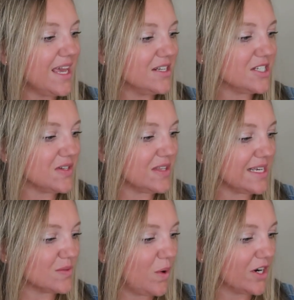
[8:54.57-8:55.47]
into
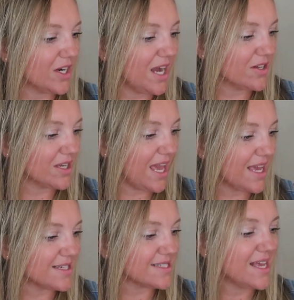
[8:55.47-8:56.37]
these watercolor
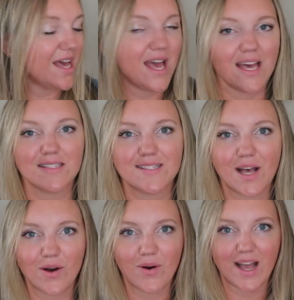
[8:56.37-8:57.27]
cakes. And
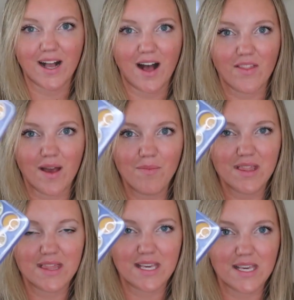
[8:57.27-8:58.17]
so I got
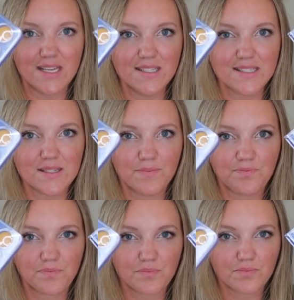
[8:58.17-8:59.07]
them these,
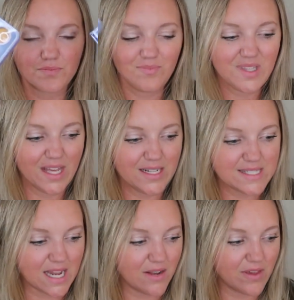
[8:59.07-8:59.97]
but
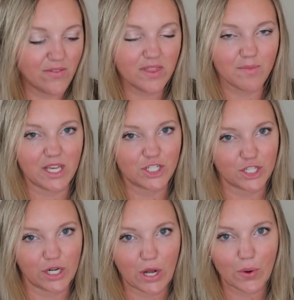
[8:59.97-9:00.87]
instead of giving them each
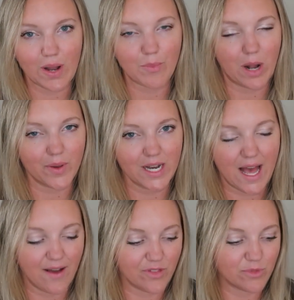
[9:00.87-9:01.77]
their own, I'm probably
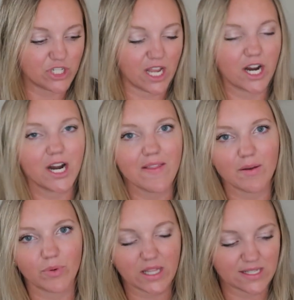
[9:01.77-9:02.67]
gonna have them share and
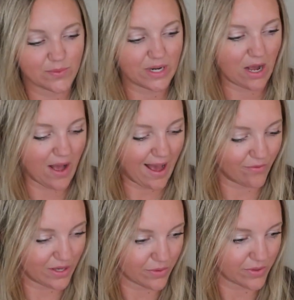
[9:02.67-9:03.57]
then bring this one out
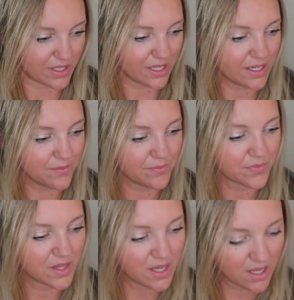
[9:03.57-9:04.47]
halfway through the year.